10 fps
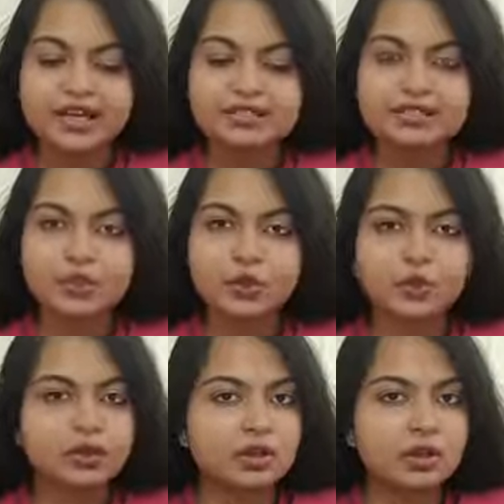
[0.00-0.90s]

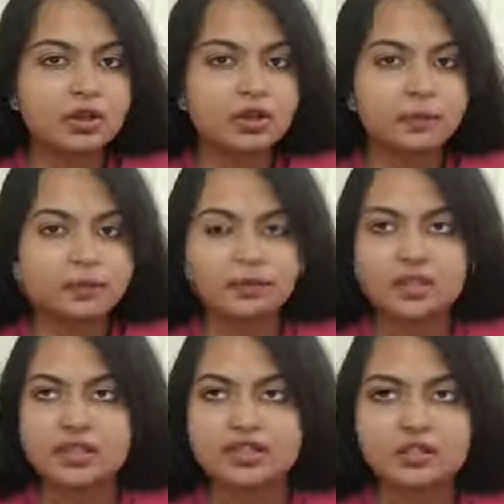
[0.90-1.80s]
So,
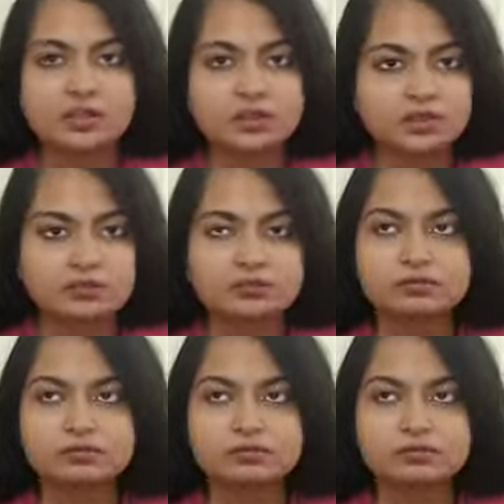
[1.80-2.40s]
as you can